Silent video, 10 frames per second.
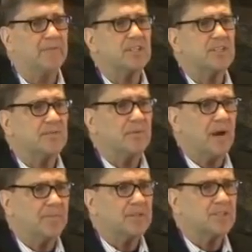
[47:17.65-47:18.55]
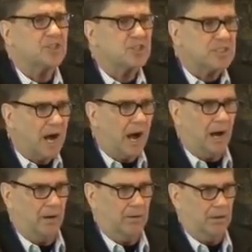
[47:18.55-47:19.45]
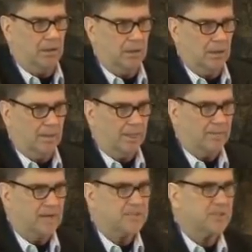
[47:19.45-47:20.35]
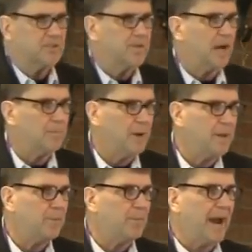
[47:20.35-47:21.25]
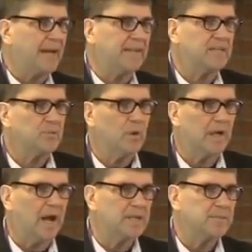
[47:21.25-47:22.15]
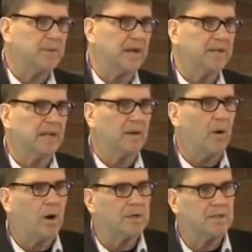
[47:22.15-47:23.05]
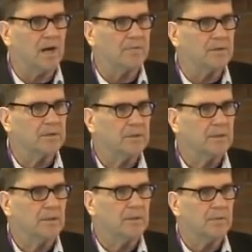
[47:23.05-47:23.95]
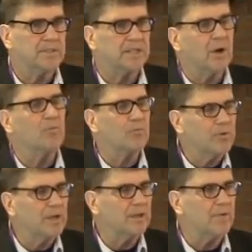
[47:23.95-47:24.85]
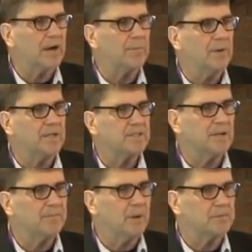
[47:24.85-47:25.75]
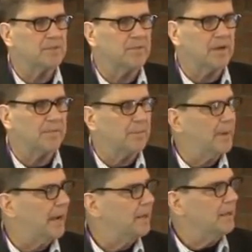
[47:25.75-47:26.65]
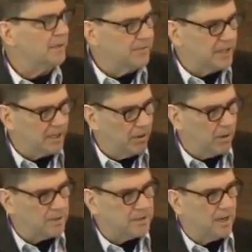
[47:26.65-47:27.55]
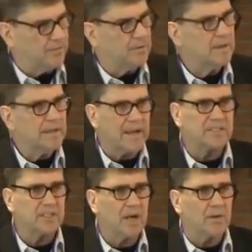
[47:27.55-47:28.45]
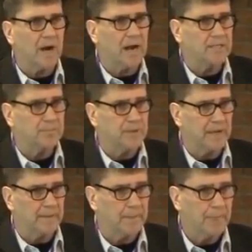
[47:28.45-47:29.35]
Every diff every style, right? So you've got a paperback, that's one I S B N. You got a hardcover, which I don't really recommend self-publishing right off the bat. If you got a hardcover, that's another I S B N.